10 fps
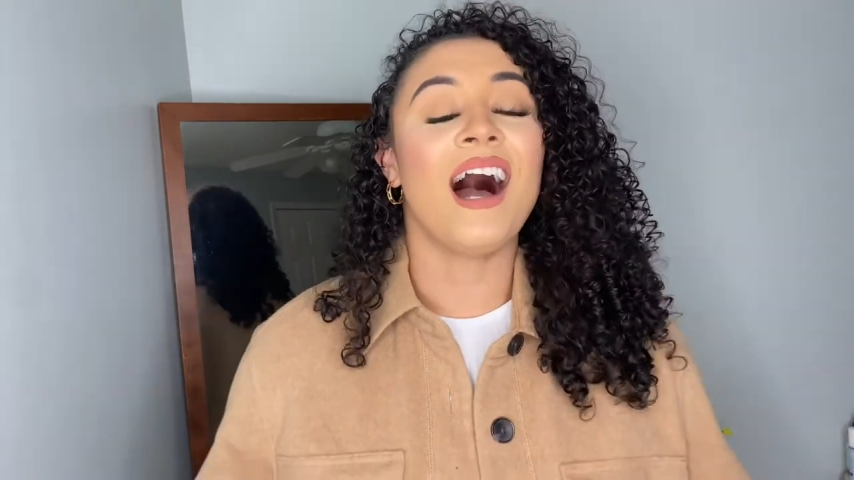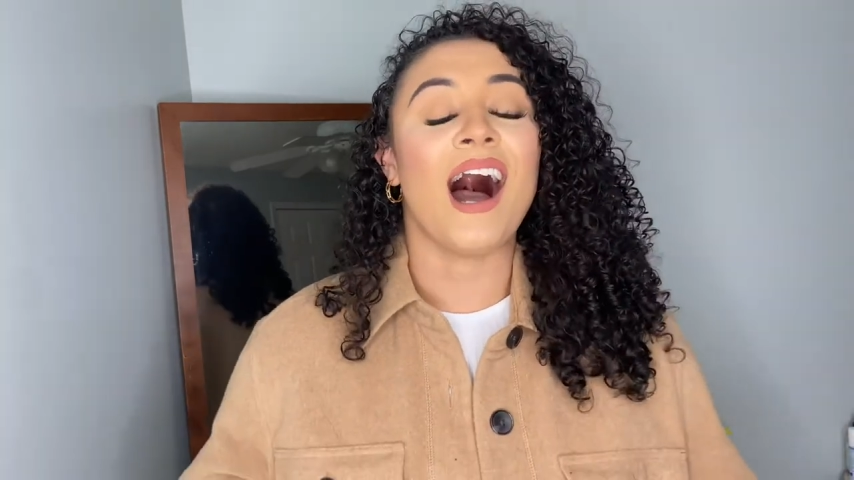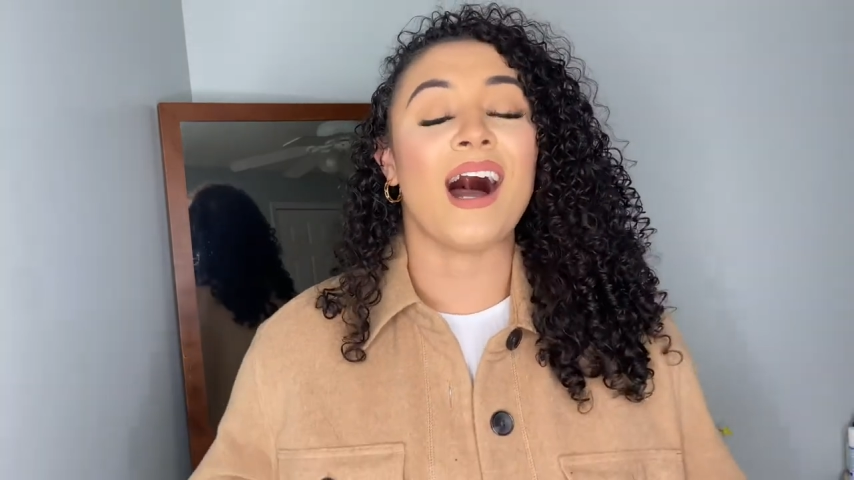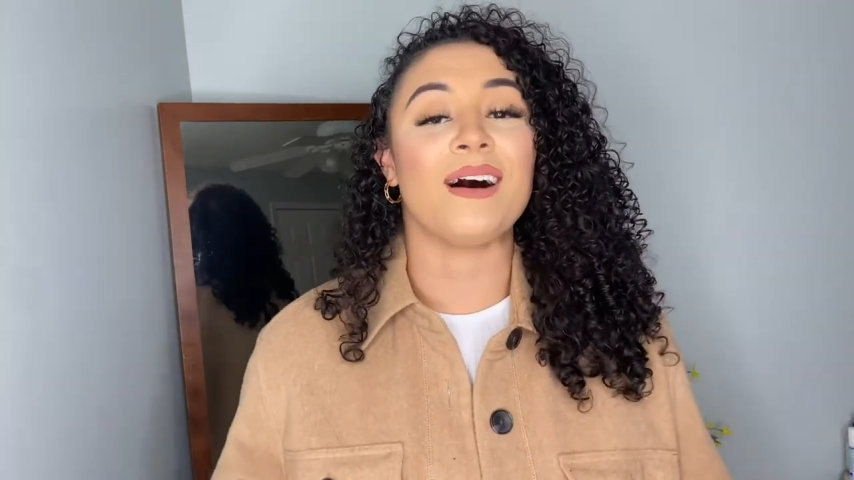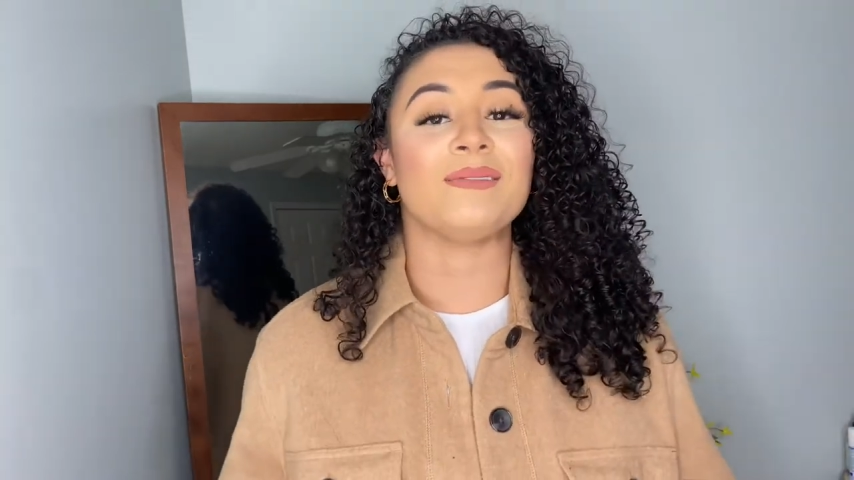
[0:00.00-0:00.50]

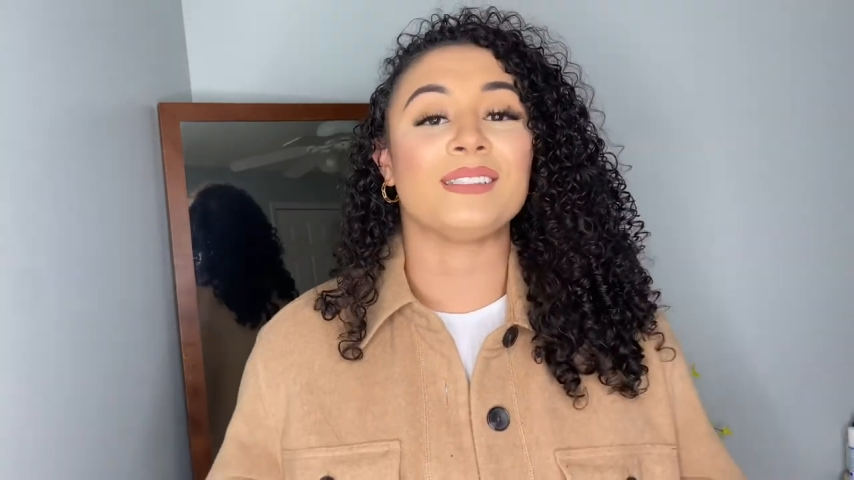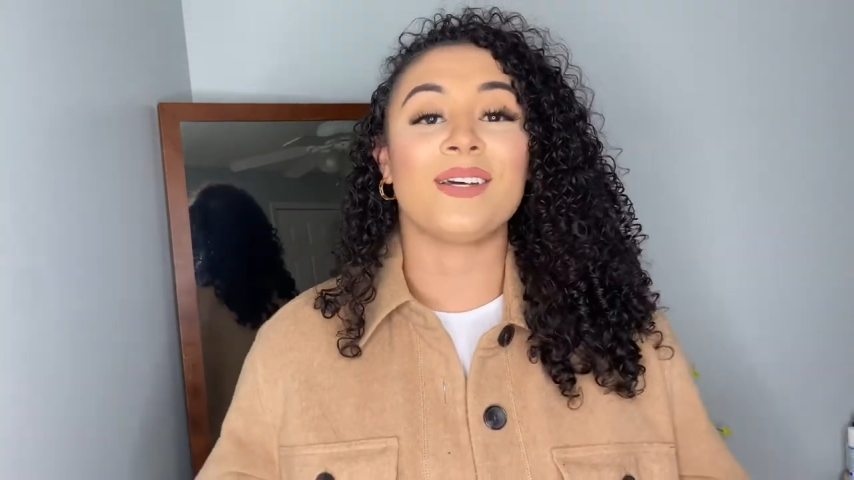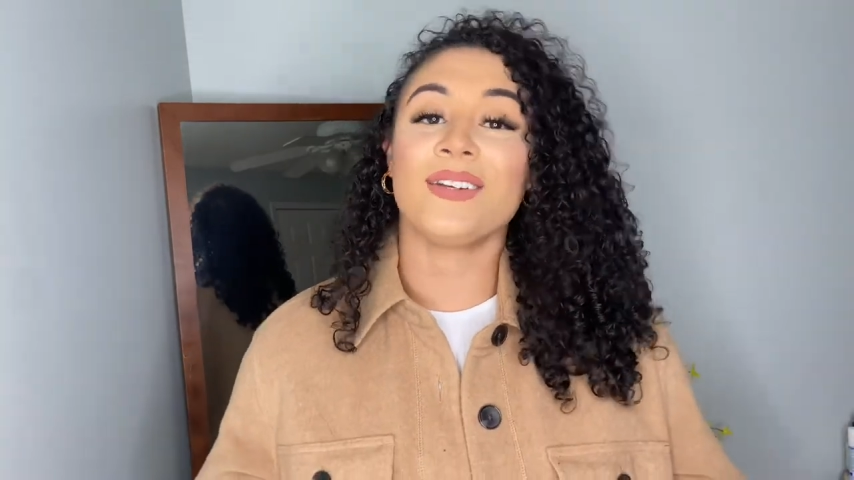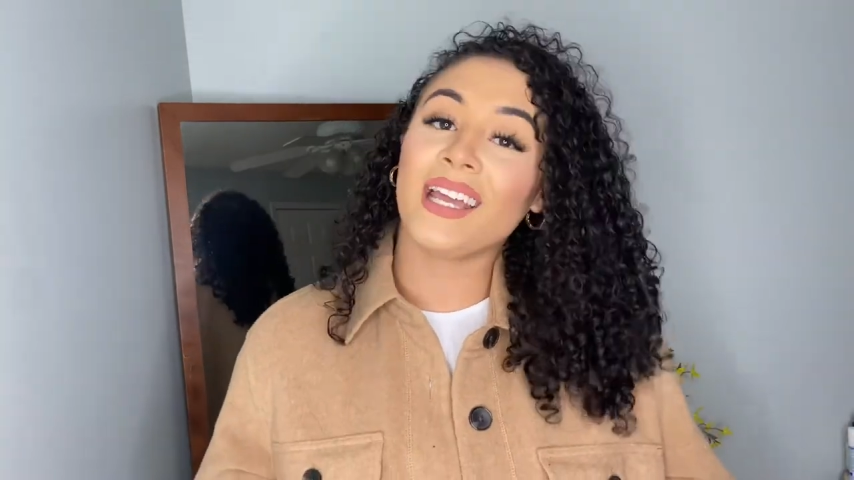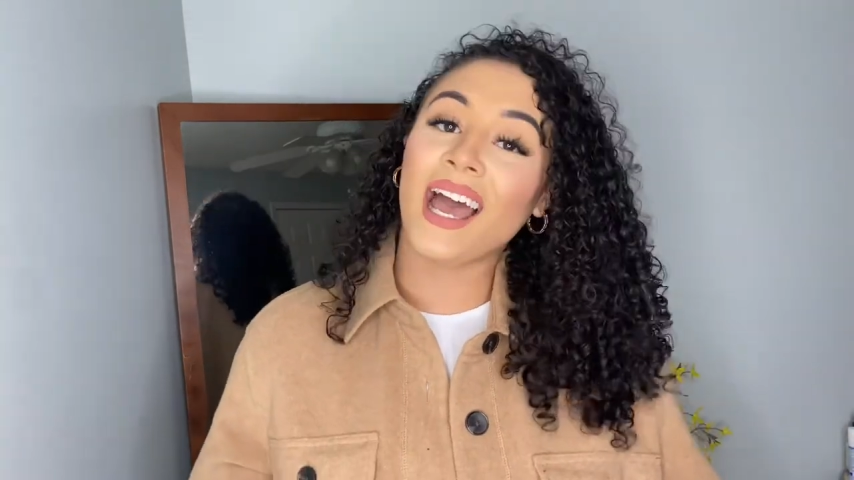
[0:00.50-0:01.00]
Um, so
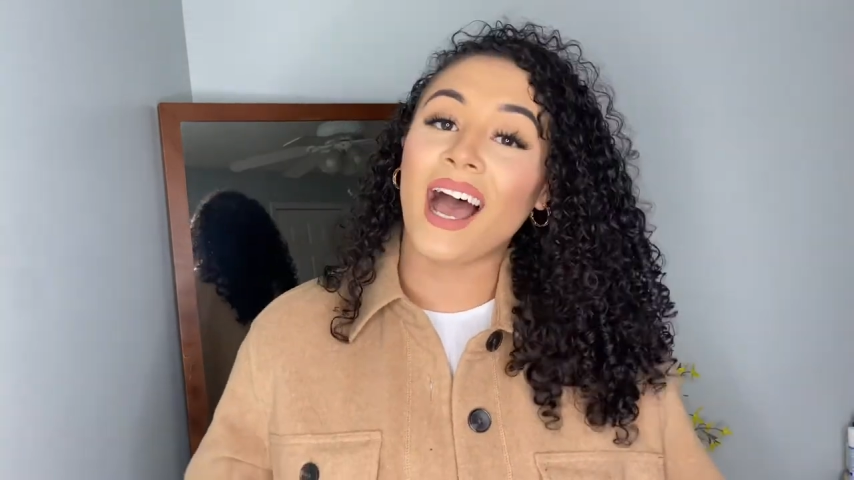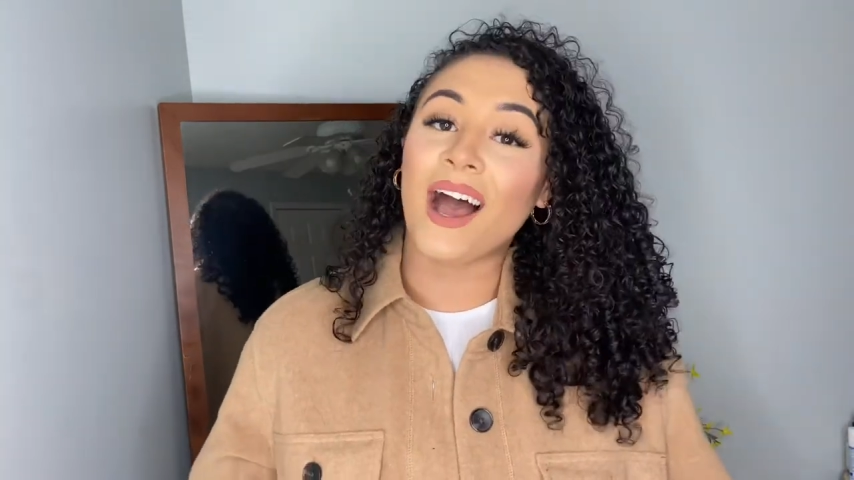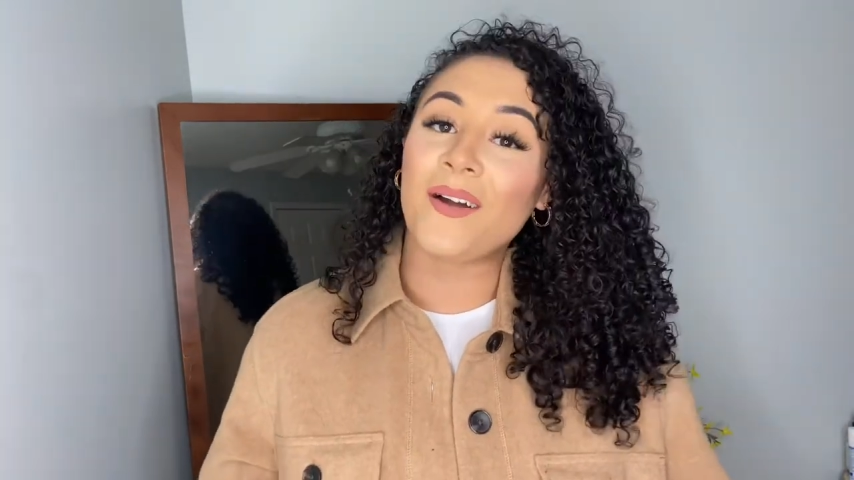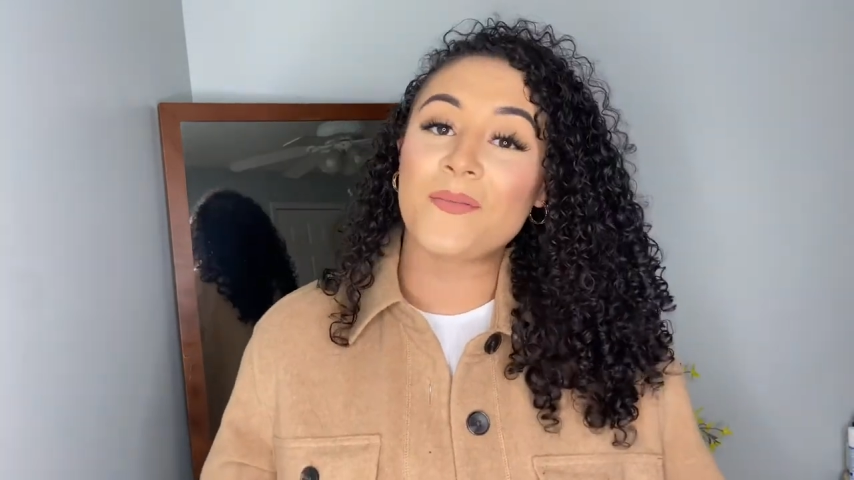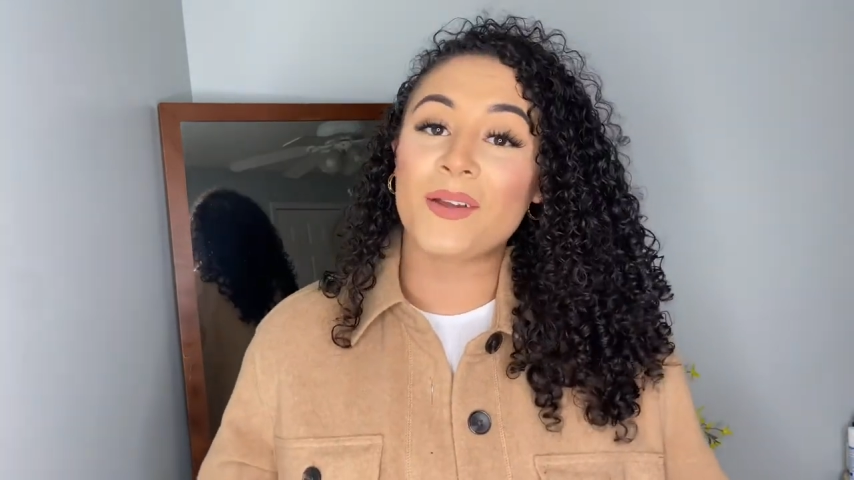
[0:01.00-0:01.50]
yeah, I
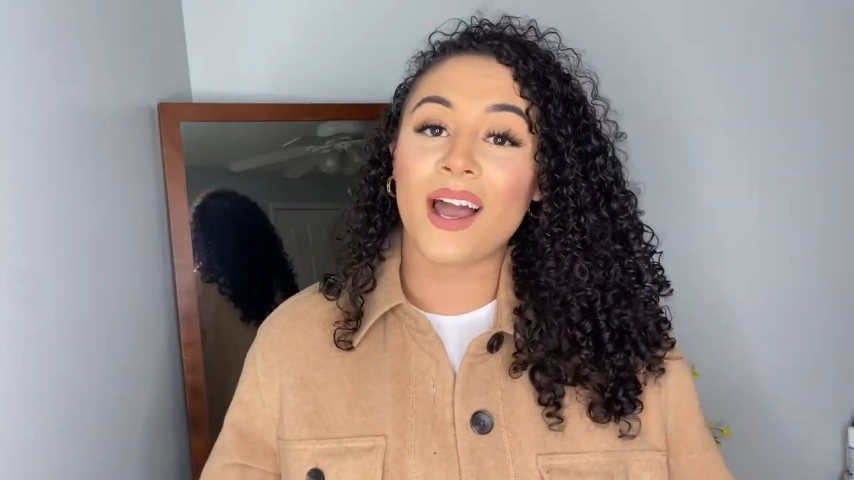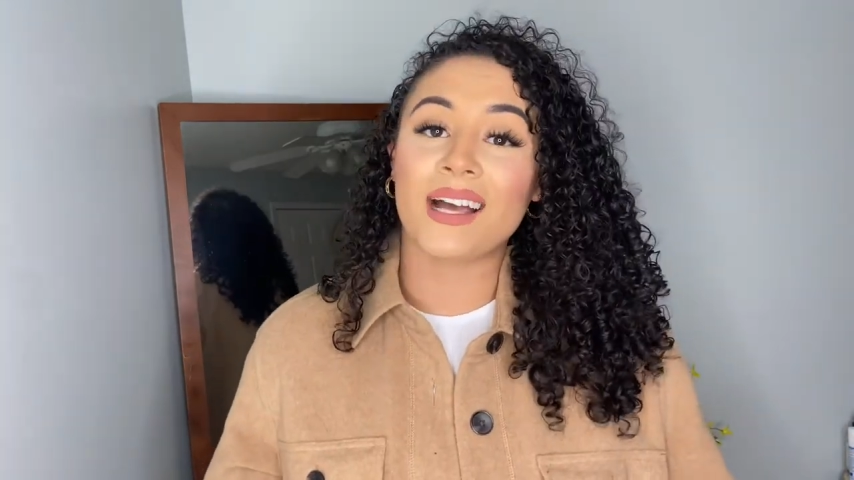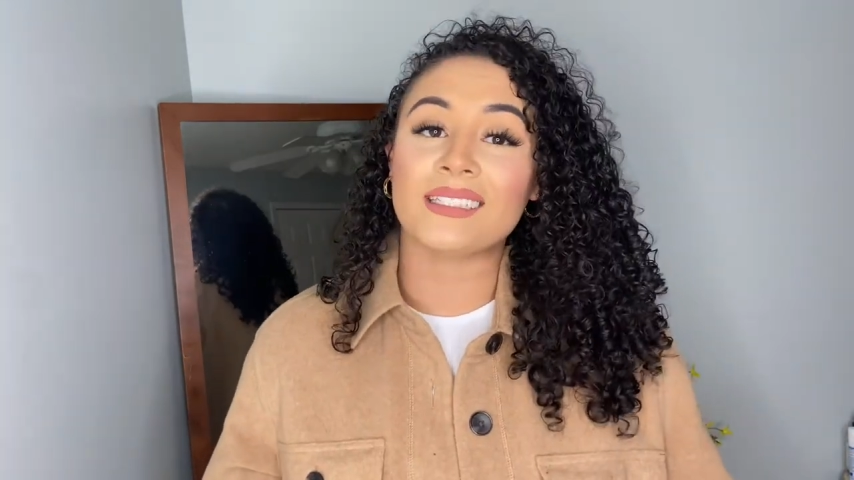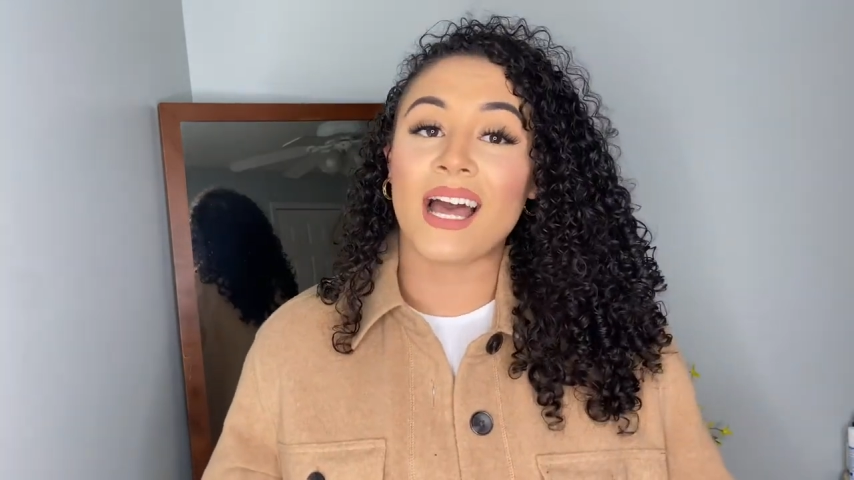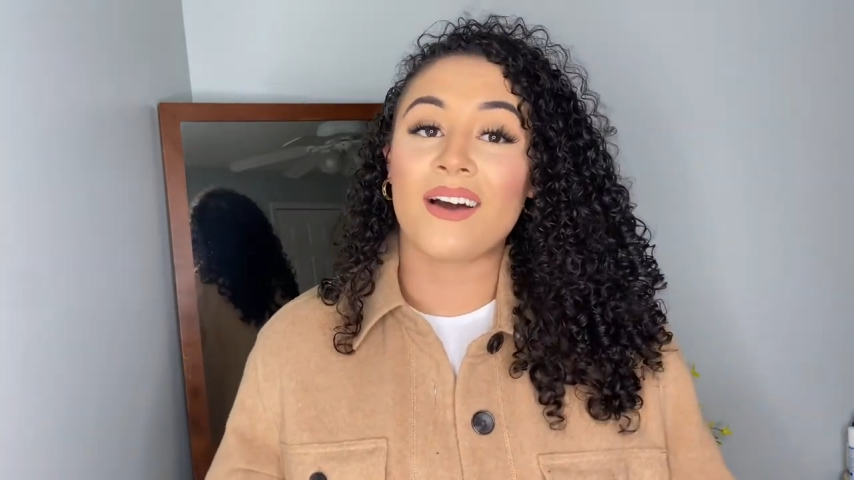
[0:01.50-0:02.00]
hope you
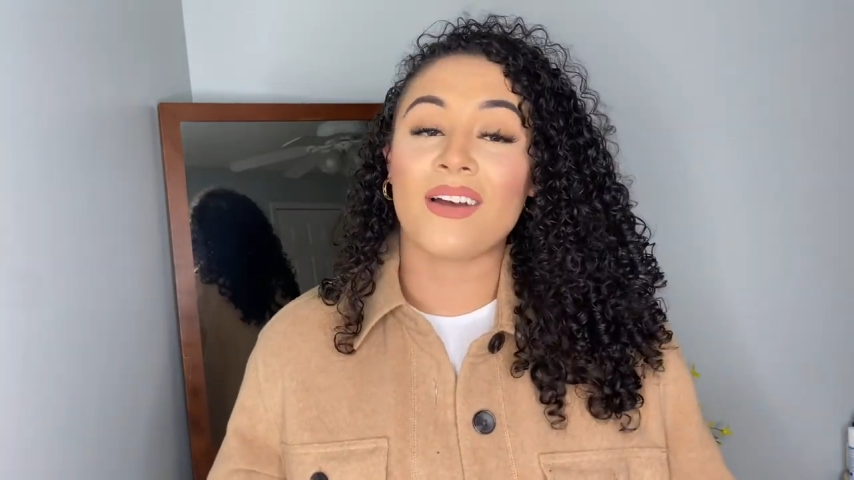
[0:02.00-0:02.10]
guys have